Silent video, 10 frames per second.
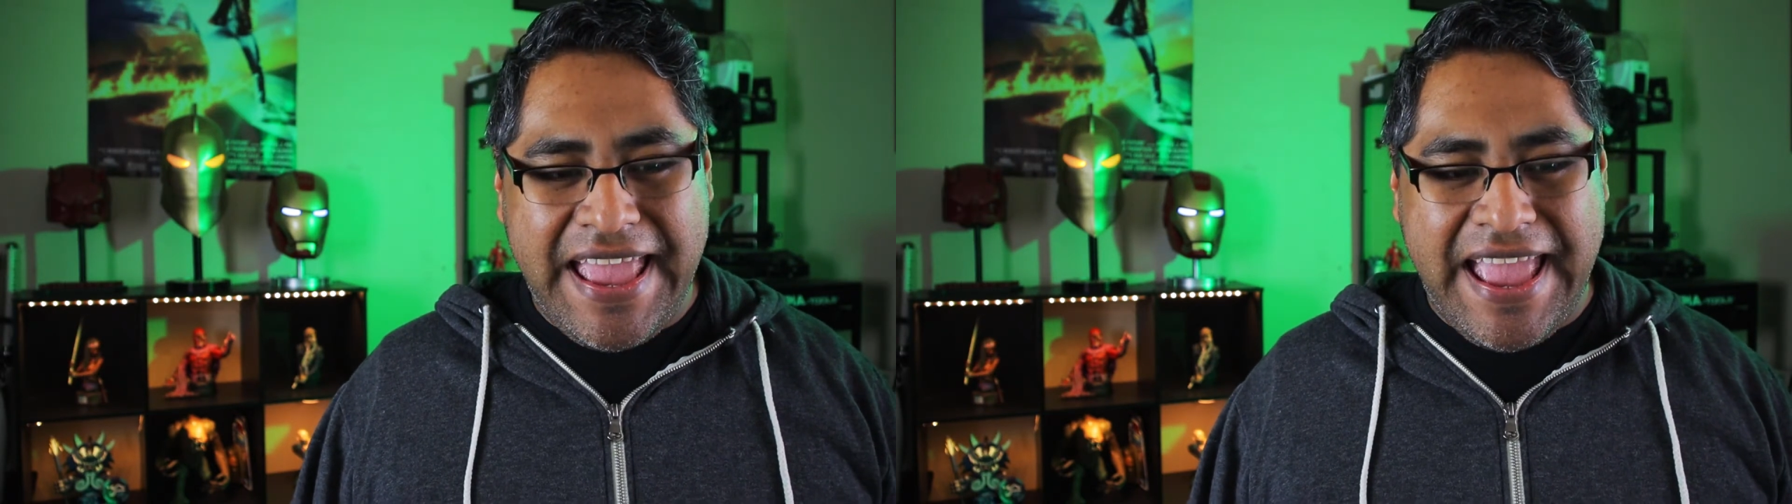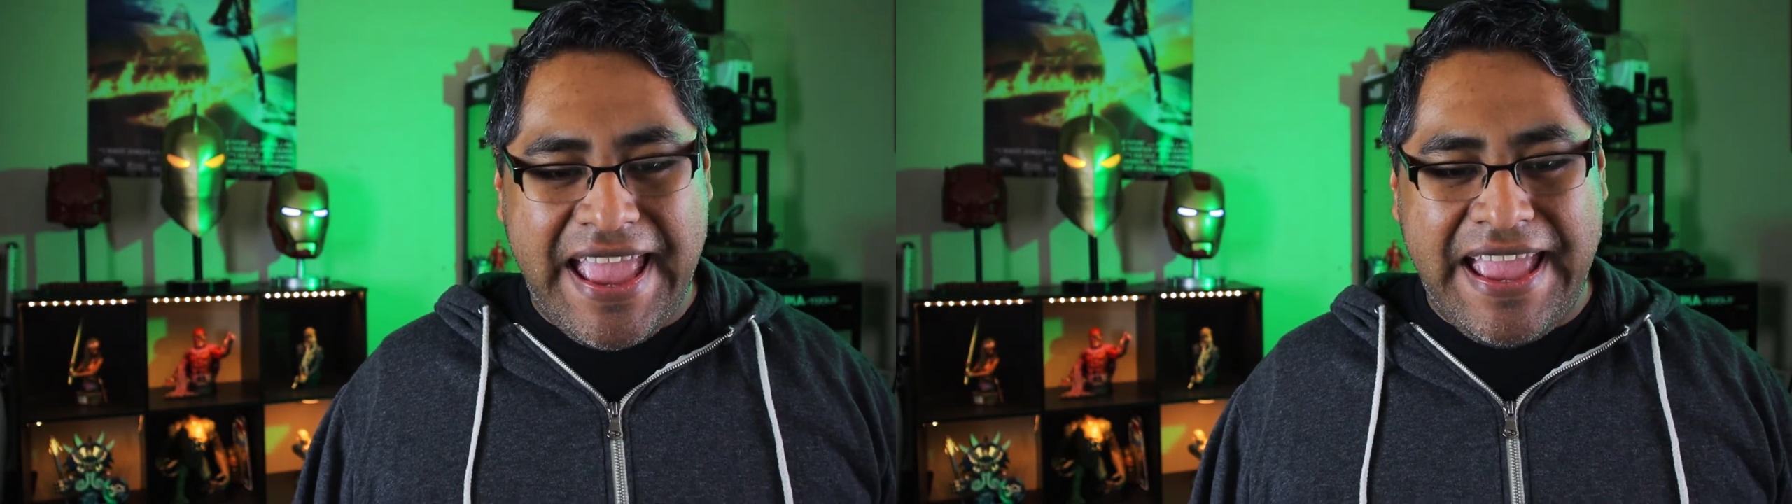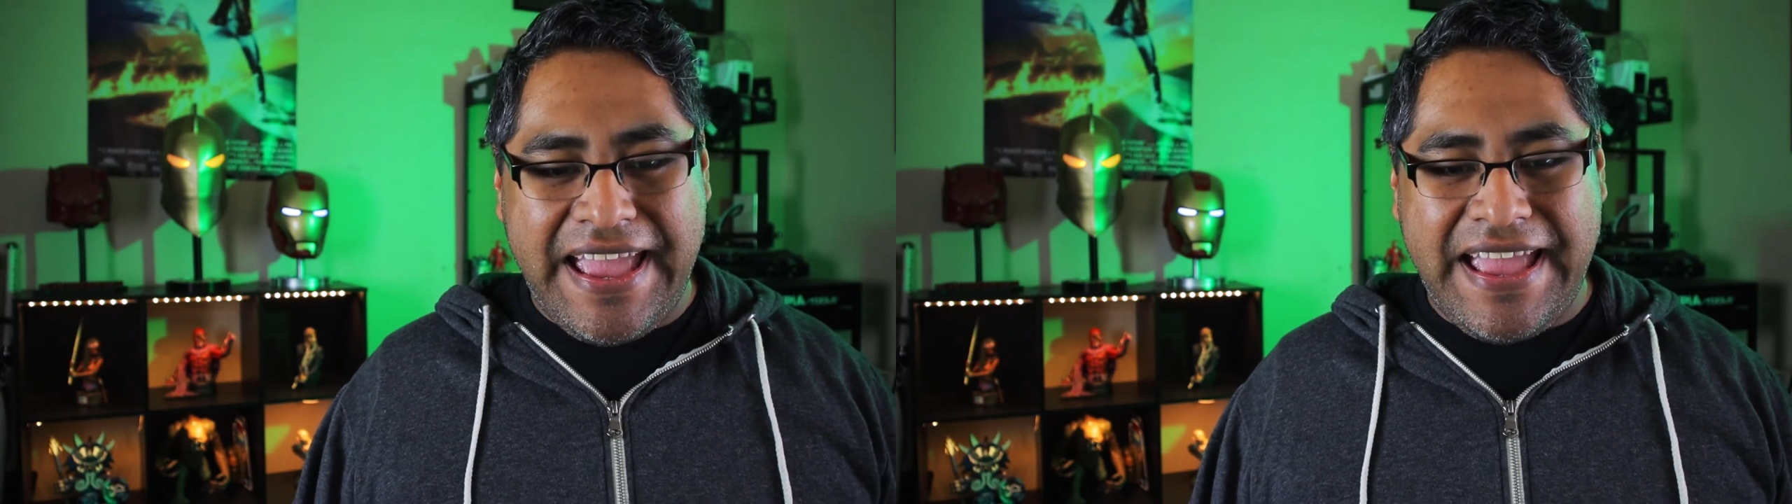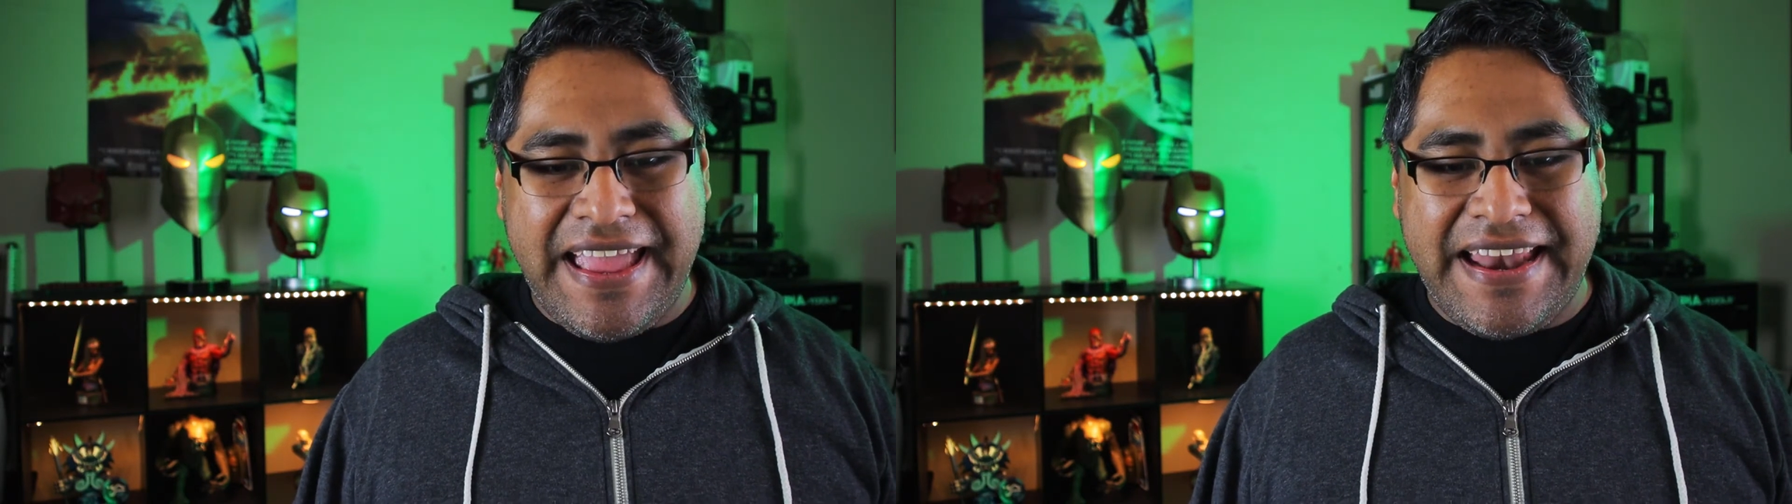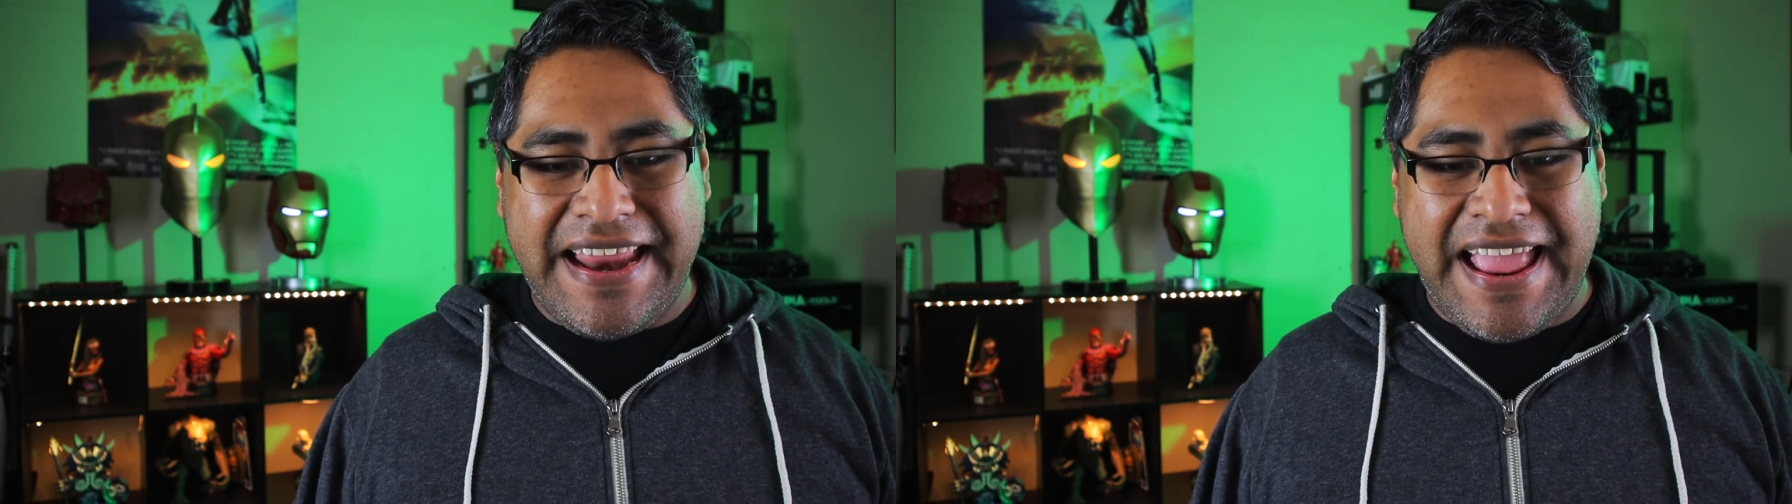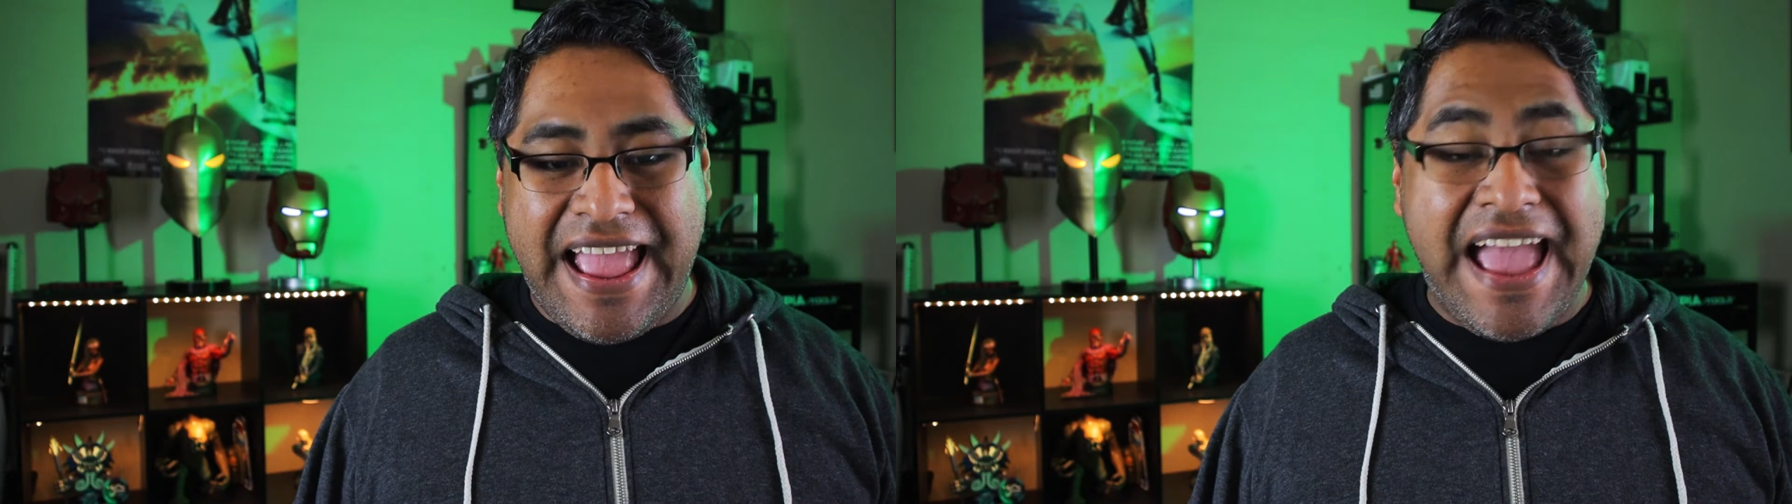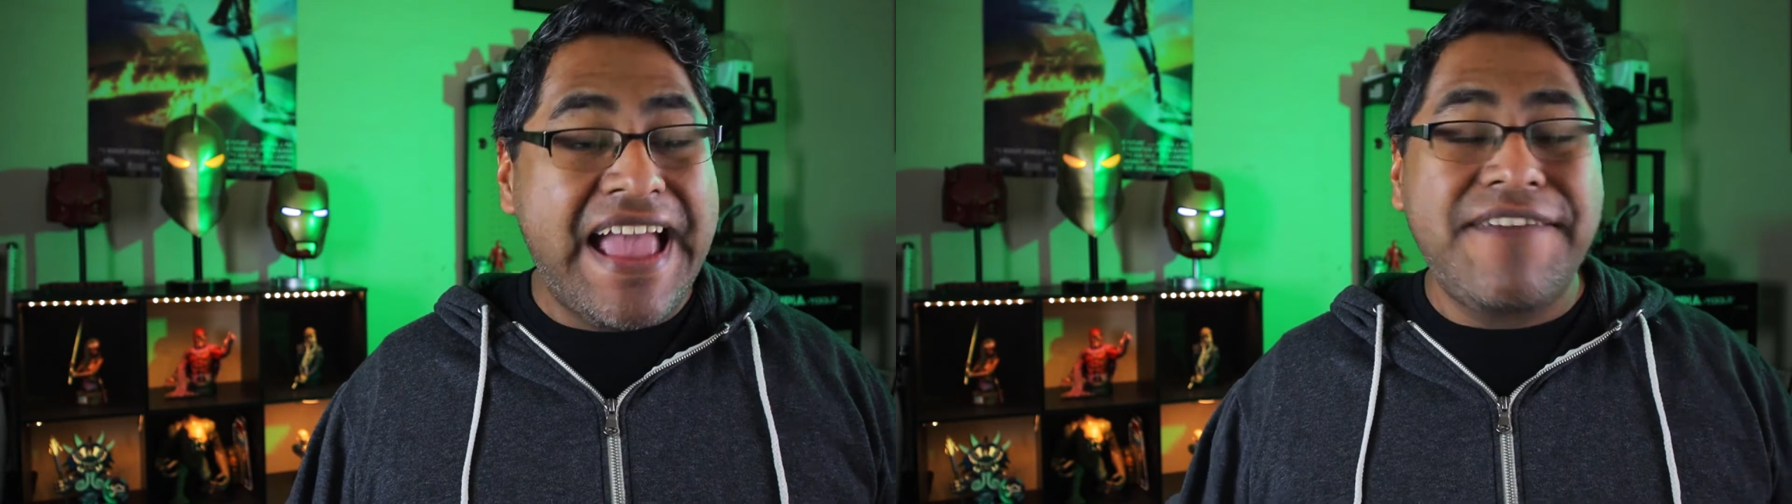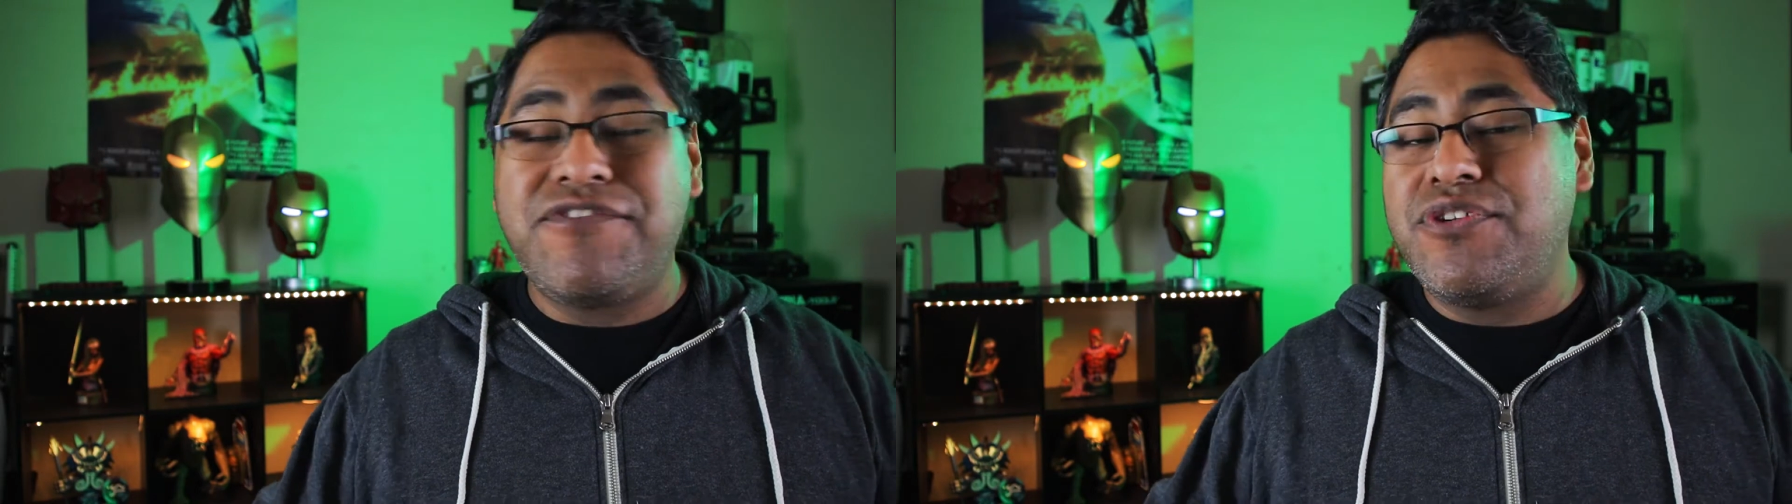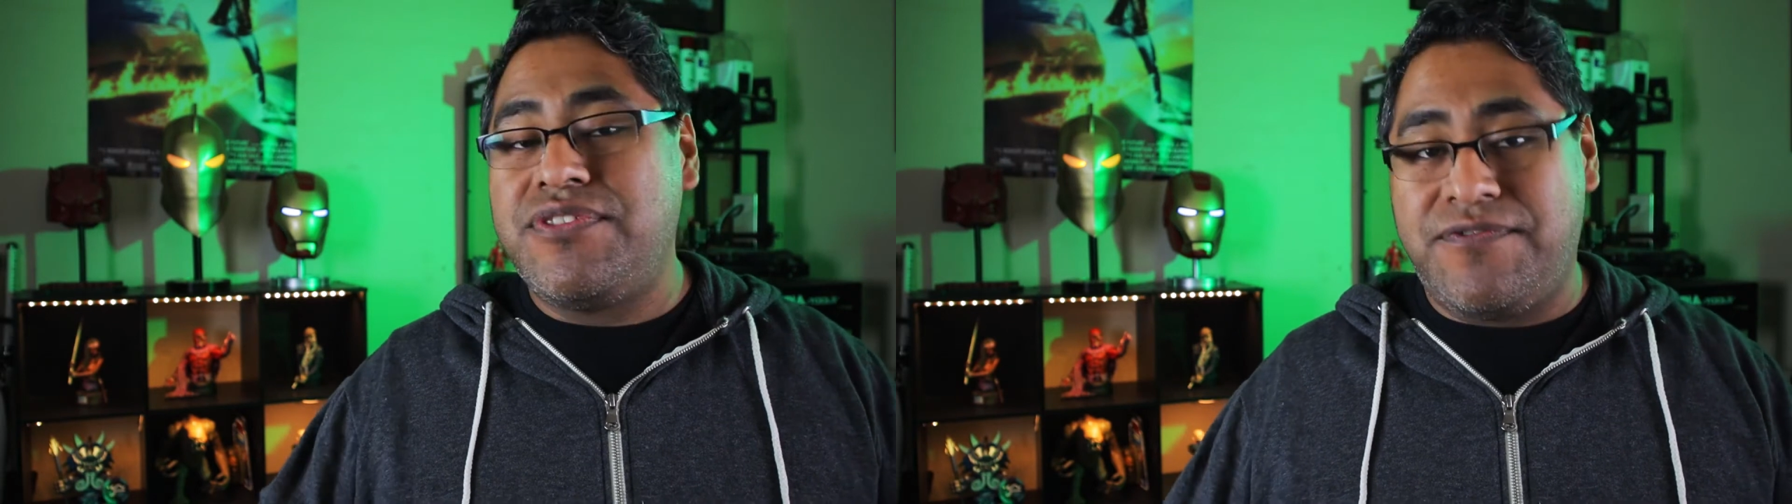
And after